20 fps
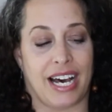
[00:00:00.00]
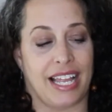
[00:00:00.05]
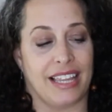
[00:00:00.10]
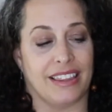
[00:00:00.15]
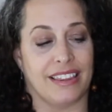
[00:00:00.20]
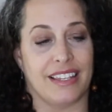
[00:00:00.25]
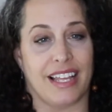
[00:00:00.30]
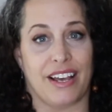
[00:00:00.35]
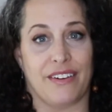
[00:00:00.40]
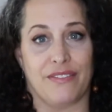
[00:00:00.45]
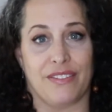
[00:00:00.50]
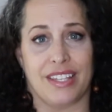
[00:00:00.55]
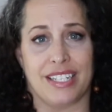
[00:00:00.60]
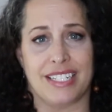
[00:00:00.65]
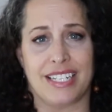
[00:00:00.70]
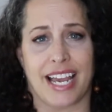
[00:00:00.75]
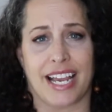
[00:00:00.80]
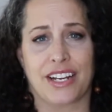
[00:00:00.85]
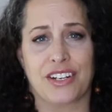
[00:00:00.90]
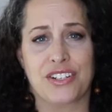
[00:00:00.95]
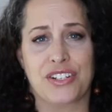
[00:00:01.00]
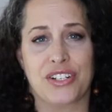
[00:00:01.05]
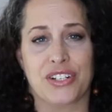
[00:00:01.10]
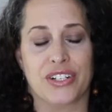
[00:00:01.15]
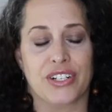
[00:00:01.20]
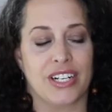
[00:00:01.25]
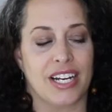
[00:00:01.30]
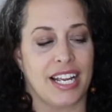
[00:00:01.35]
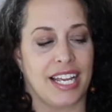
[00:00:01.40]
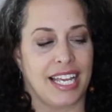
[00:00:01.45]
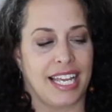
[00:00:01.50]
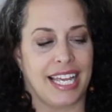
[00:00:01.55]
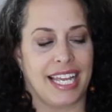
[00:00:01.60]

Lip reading: I love the texture.